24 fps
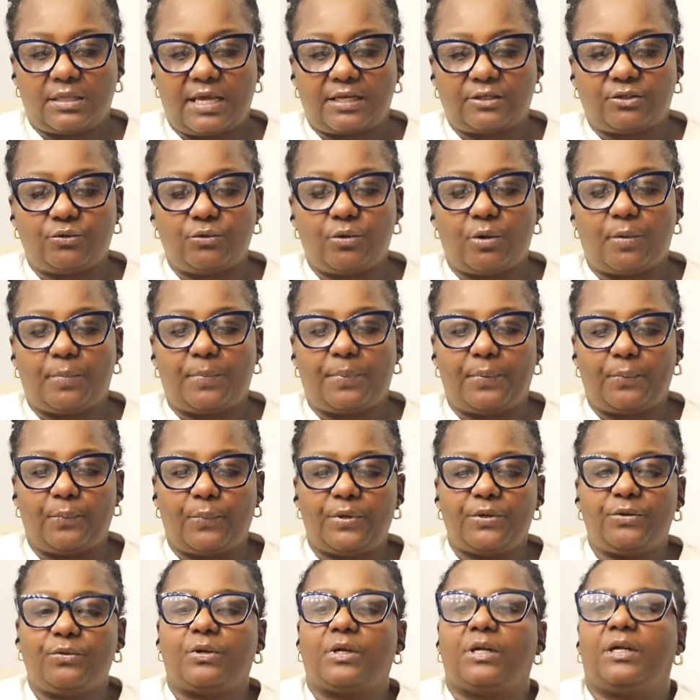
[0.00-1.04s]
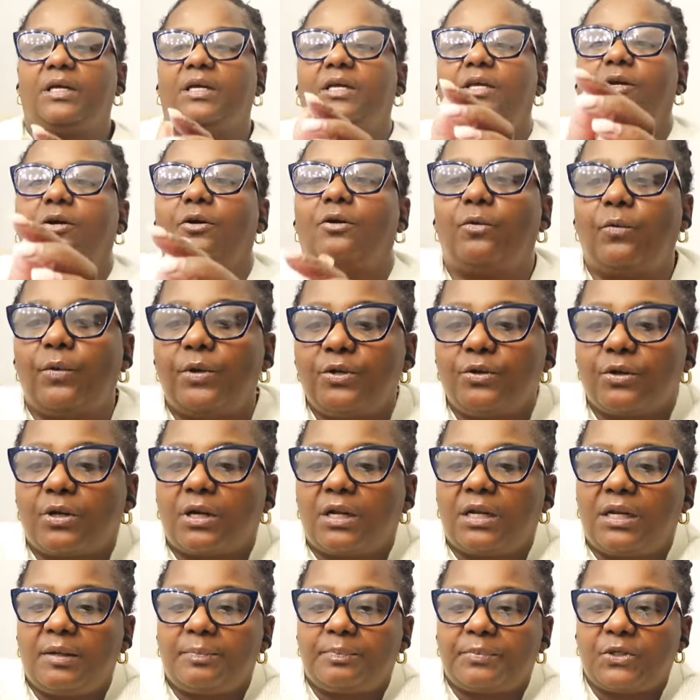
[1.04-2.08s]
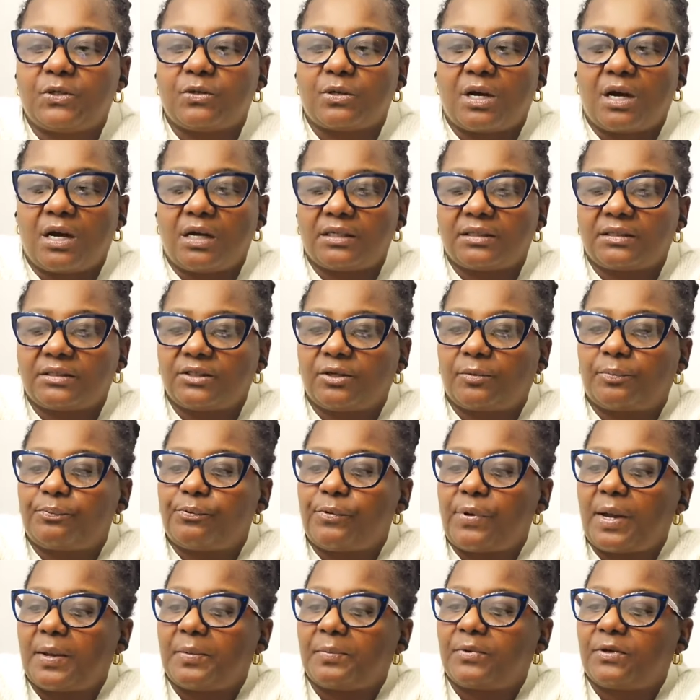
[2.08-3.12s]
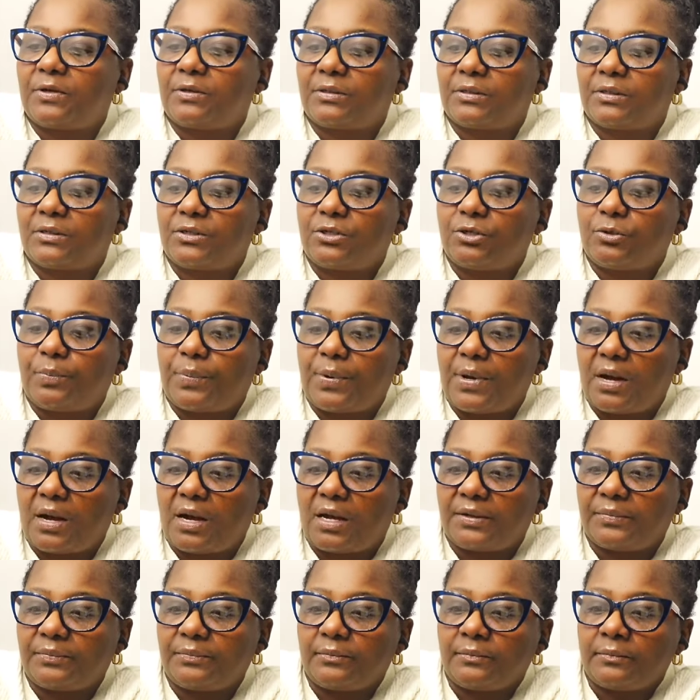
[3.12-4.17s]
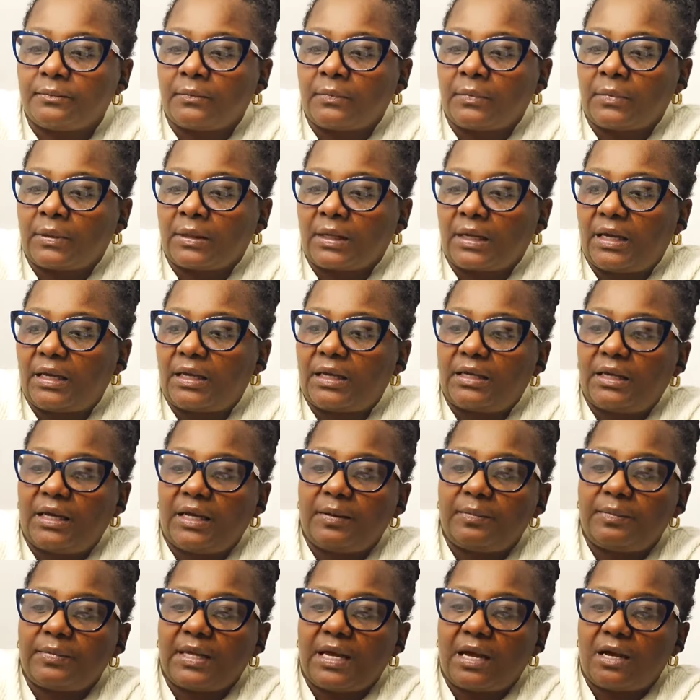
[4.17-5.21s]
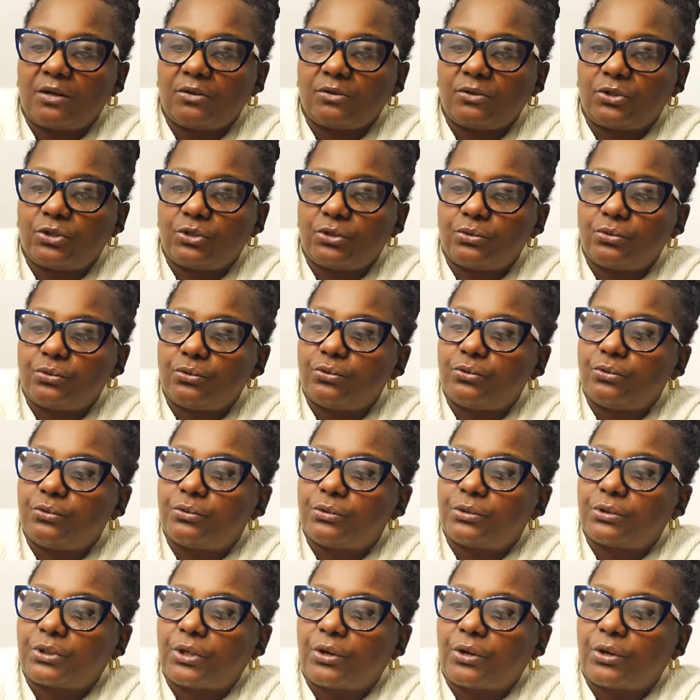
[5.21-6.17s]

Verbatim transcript: that you when you click your when you click to cut your prime coupon it came down to